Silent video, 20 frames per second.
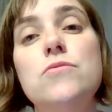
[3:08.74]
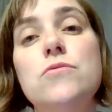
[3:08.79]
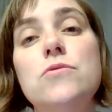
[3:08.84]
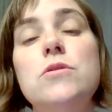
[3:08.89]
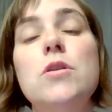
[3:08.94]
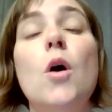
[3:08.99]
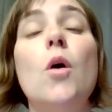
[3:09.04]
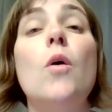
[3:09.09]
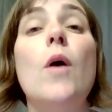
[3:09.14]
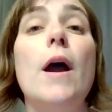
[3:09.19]

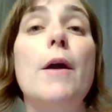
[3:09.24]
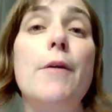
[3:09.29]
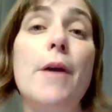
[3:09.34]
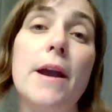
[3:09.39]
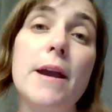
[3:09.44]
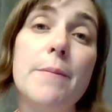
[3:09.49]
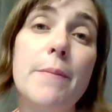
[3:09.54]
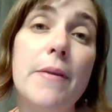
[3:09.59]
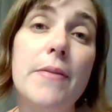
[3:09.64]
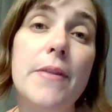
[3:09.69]
So I
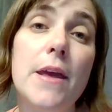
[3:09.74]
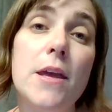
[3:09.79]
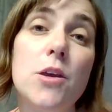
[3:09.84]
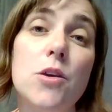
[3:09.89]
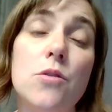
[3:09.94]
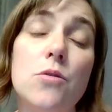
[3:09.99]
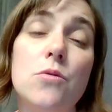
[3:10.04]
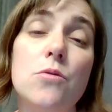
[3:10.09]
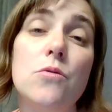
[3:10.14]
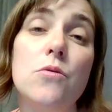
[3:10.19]
recommend that
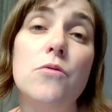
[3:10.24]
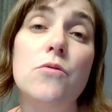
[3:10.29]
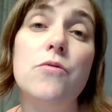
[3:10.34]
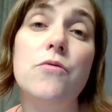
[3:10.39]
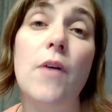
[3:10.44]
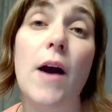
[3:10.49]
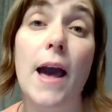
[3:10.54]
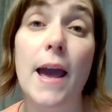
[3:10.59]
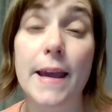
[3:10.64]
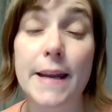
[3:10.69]
you
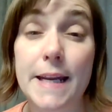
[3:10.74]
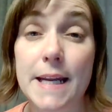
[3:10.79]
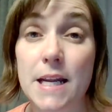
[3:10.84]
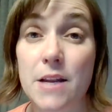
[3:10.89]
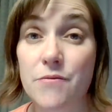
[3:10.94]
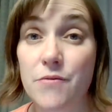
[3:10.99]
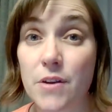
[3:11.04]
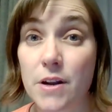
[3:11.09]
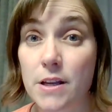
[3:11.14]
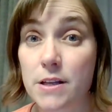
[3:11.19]
find an
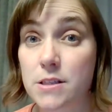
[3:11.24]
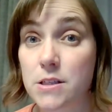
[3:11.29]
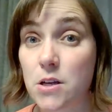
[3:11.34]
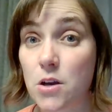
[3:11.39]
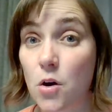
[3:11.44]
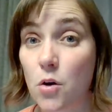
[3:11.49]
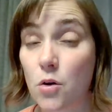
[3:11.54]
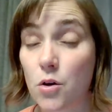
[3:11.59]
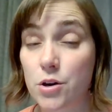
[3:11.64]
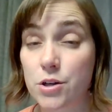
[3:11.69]
infant
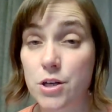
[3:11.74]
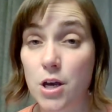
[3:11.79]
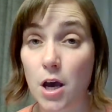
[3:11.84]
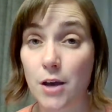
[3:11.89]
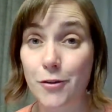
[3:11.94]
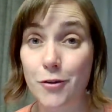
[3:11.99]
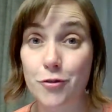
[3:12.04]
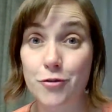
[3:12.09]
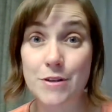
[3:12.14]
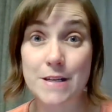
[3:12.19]
or
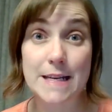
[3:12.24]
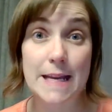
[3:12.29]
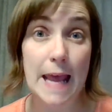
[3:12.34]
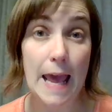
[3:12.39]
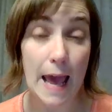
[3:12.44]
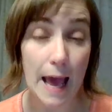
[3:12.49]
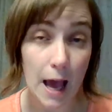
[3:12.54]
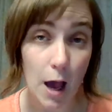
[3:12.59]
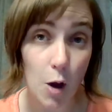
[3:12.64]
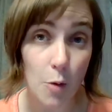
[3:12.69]
toddler
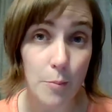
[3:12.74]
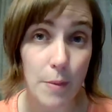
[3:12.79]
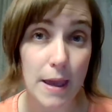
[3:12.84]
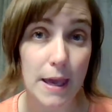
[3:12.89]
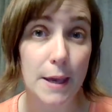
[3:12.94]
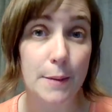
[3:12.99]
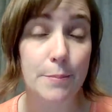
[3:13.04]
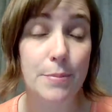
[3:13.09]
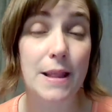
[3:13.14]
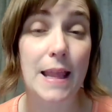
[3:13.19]
now,
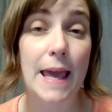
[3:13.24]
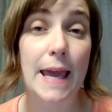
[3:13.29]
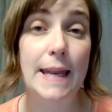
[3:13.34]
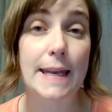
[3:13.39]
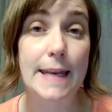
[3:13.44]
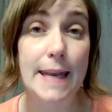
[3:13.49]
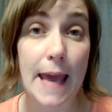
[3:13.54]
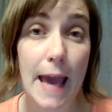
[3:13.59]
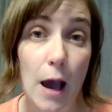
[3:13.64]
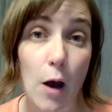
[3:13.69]
make a
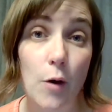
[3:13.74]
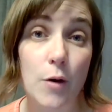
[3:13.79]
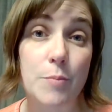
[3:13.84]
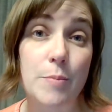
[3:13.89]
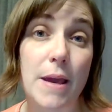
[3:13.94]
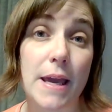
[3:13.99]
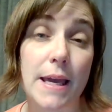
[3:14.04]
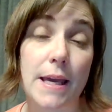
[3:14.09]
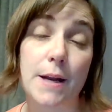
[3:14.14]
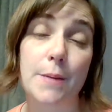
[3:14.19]
plan now,
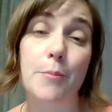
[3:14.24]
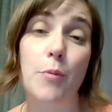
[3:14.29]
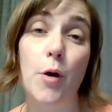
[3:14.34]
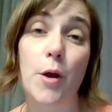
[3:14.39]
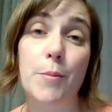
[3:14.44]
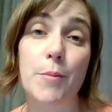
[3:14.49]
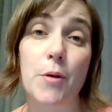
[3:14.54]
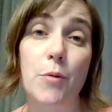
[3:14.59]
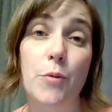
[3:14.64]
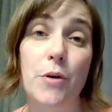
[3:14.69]
and make an
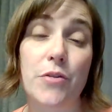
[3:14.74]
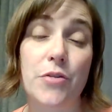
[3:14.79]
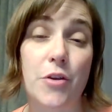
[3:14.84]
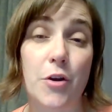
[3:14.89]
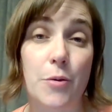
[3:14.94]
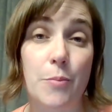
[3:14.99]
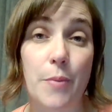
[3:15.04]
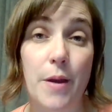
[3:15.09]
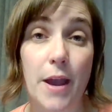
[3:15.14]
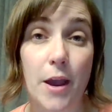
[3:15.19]
appointment with
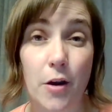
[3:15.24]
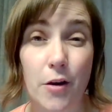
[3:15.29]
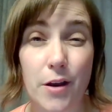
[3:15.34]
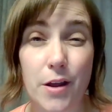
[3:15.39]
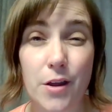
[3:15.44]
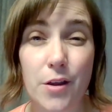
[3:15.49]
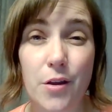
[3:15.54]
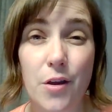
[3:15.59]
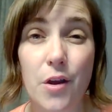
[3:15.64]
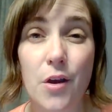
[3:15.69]
their
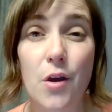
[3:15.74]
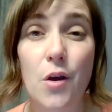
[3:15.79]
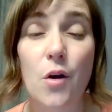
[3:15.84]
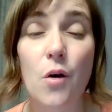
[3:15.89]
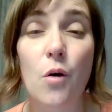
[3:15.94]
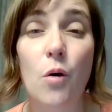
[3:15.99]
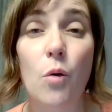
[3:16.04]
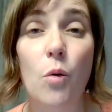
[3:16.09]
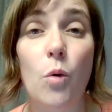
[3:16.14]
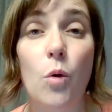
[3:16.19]
parent
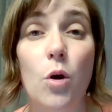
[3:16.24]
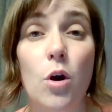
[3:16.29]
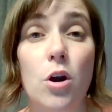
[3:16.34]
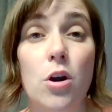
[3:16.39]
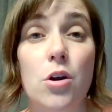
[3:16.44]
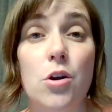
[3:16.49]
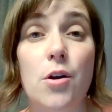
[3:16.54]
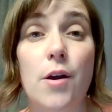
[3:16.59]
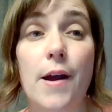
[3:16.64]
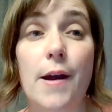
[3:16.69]

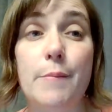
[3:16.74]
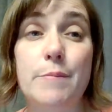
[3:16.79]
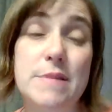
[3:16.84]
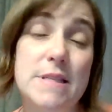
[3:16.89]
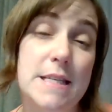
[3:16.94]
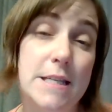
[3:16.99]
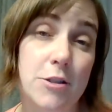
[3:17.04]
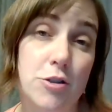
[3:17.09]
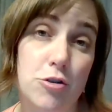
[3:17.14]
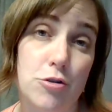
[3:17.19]
or
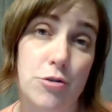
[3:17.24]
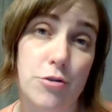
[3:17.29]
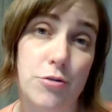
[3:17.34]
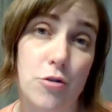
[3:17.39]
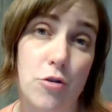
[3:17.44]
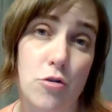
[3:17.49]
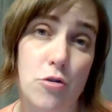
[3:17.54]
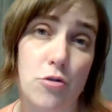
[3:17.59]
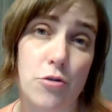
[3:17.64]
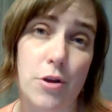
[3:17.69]
teacher in
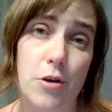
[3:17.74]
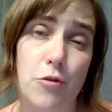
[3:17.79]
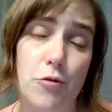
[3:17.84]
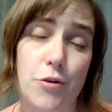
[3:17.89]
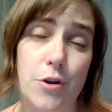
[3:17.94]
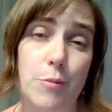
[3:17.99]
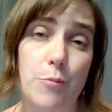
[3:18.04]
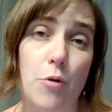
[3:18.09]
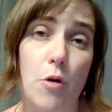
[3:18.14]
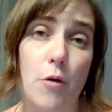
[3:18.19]
their early
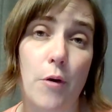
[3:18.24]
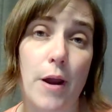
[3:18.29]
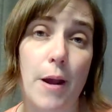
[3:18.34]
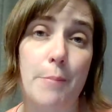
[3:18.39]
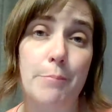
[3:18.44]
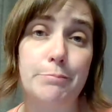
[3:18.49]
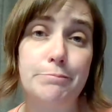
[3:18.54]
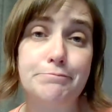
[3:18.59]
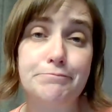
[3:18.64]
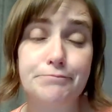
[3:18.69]
learning
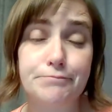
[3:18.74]
program,